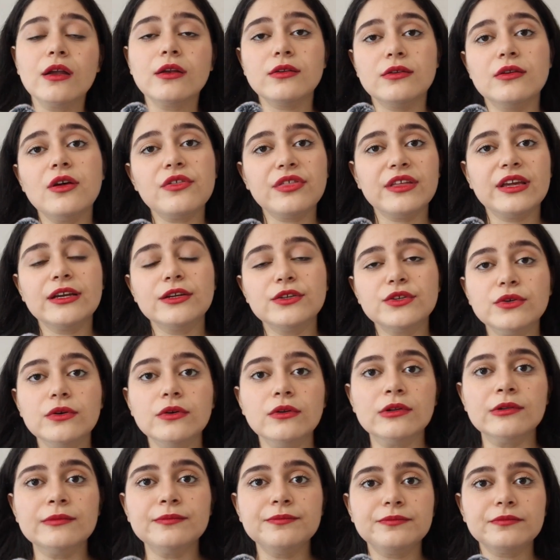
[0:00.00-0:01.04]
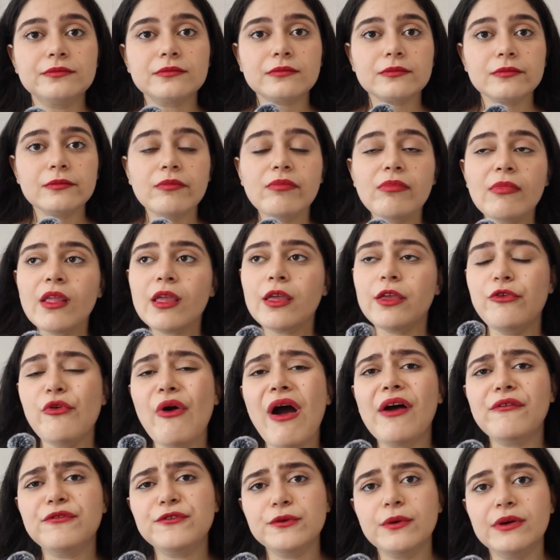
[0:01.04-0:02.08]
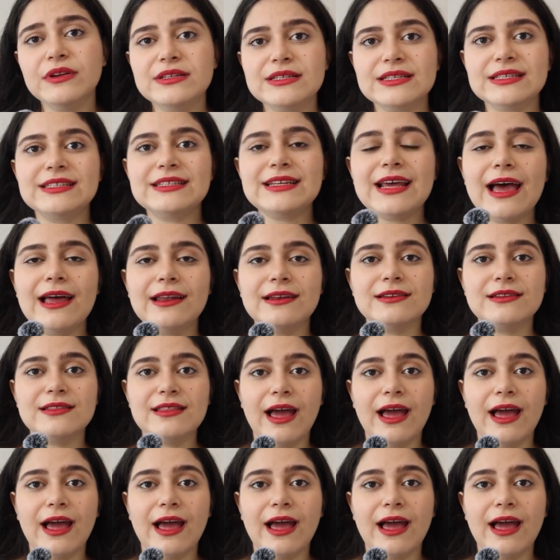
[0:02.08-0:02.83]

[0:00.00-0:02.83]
Nothing at all. You have to understand